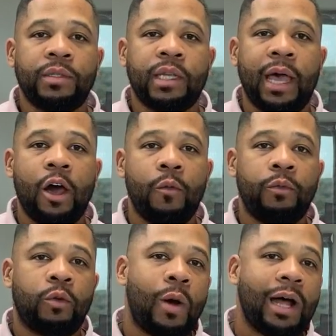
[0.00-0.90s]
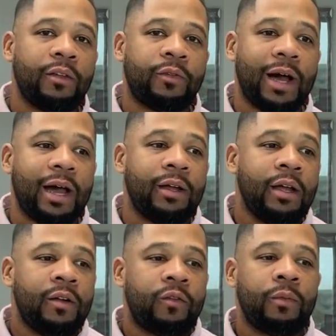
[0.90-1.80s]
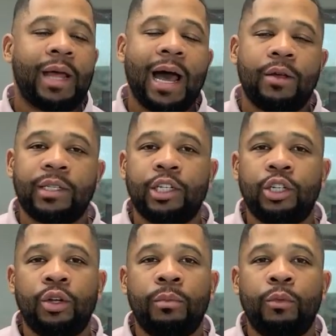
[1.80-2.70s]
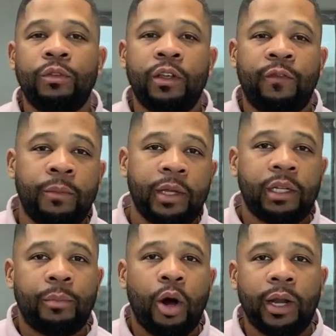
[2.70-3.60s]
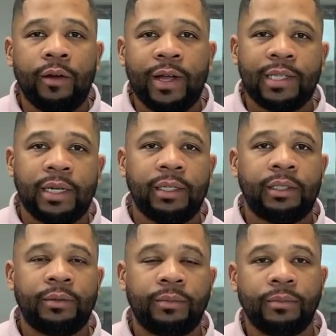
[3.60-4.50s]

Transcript: to help qualify from the house that you're gonna move from your departing residence.